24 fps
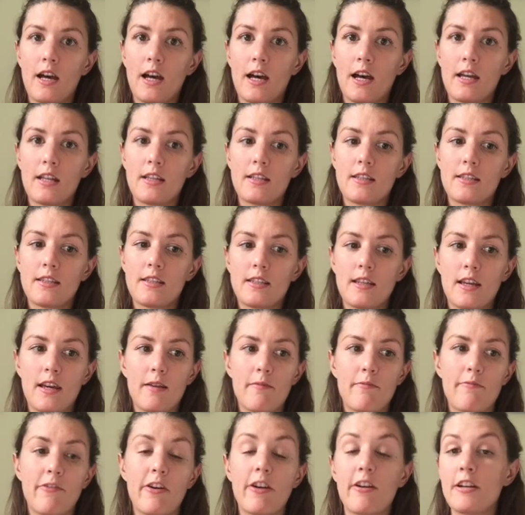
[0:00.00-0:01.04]

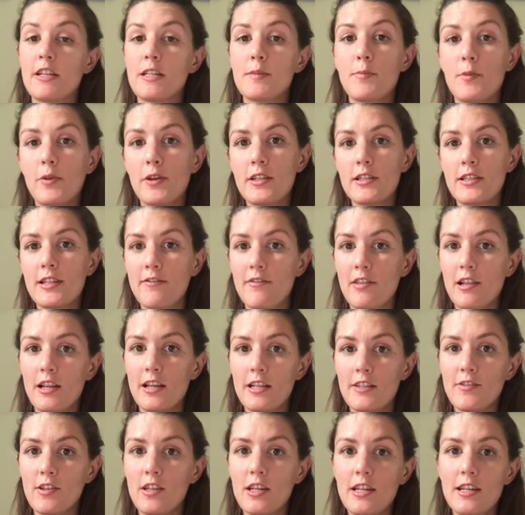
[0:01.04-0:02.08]
At various points over the
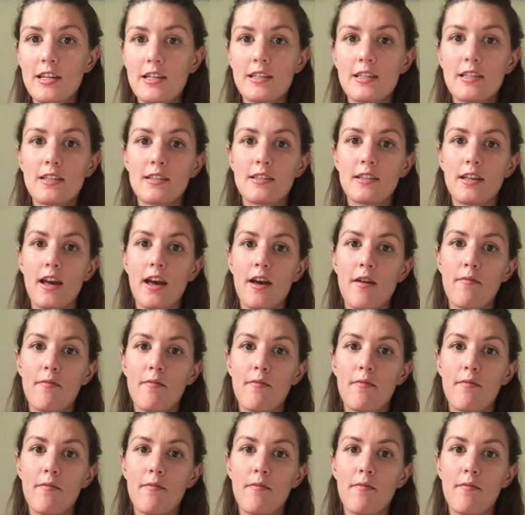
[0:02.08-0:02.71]
last few years,